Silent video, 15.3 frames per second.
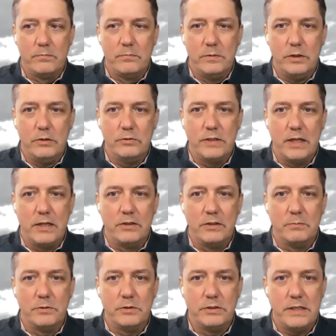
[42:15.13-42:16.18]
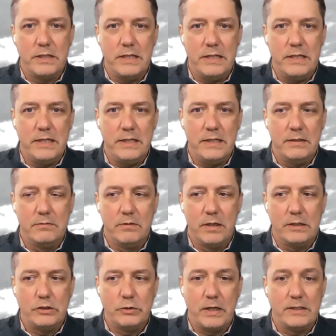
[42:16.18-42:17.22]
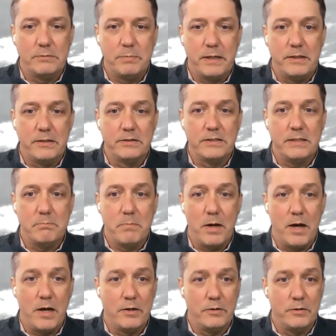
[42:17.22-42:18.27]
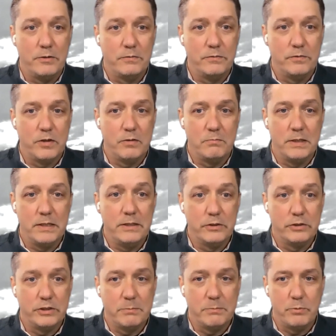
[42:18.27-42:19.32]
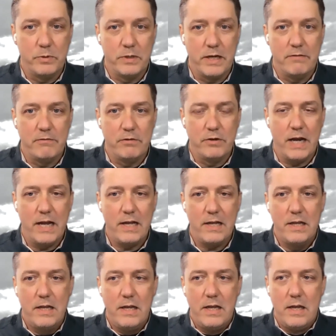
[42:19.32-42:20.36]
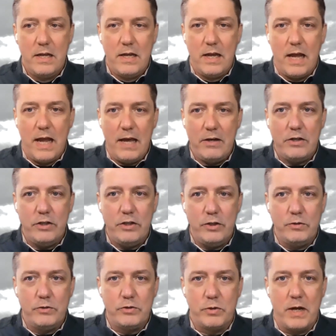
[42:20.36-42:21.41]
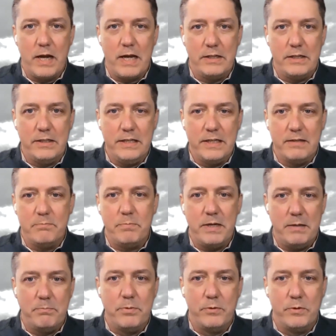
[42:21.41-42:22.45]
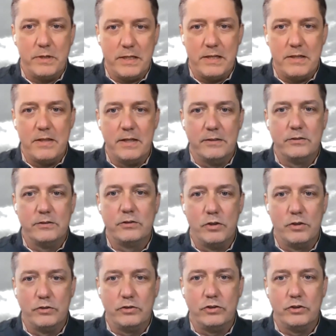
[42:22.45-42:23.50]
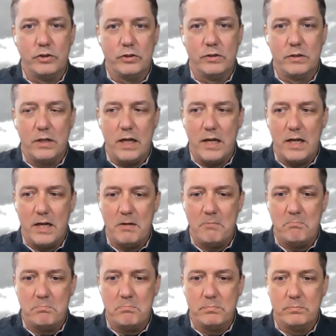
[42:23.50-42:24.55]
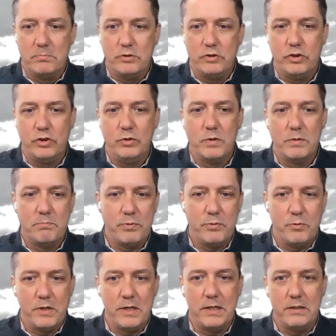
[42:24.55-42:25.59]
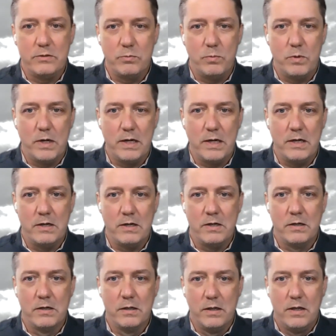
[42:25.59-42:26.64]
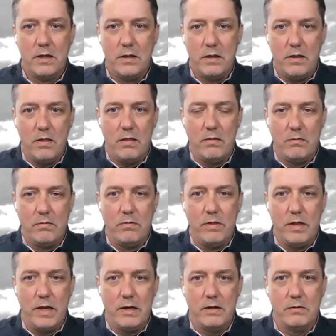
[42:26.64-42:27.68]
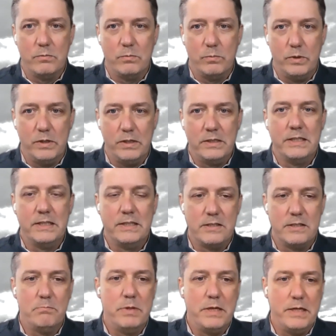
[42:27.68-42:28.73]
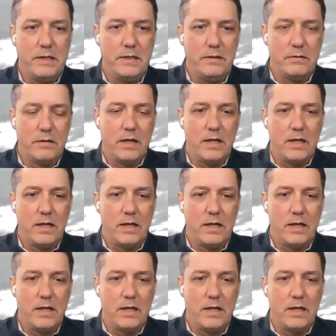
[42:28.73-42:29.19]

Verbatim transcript: you seldom see a transparency model from leadership or whatever. How do you try to get people in this culture to a point where they're willing to be